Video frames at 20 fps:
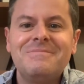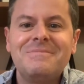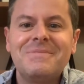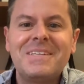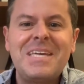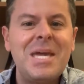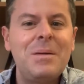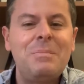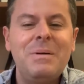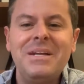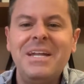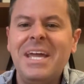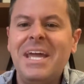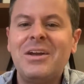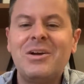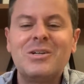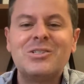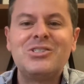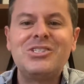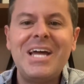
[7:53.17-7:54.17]
Keep it
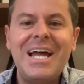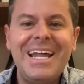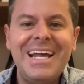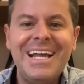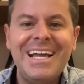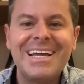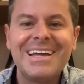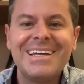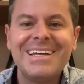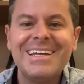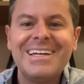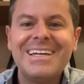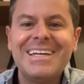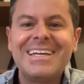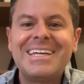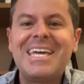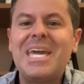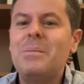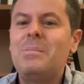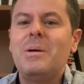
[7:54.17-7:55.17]
energetic,
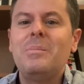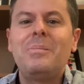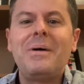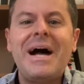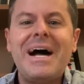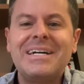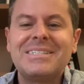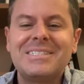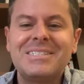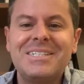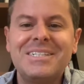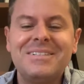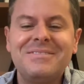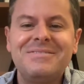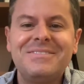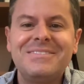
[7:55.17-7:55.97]
keep it positive.